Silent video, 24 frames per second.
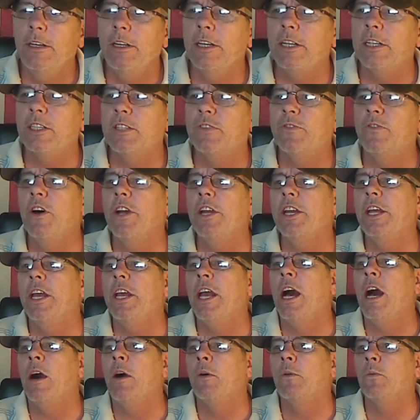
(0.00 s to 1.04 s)
It's funny
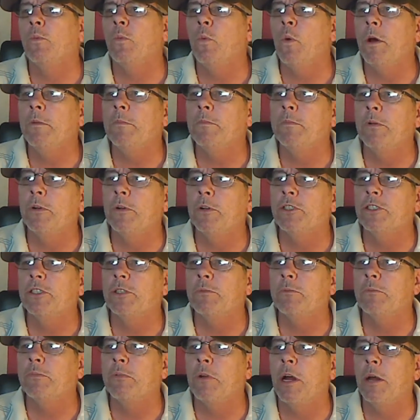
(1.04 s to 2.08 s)
how one
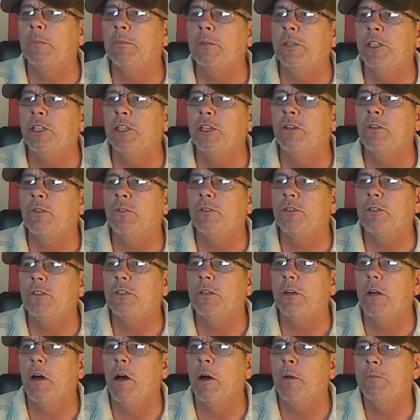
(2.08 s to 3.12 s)
person probably
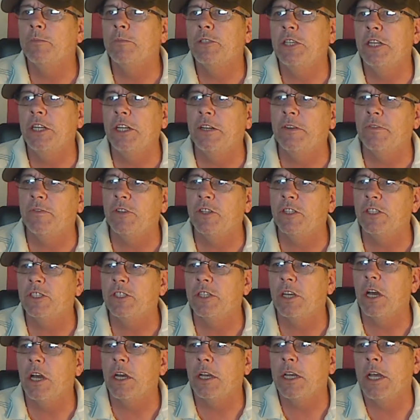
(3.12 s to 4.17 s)
used umpteen of
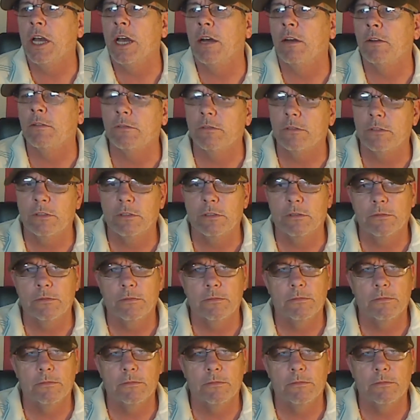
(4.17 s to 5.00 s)
his accounts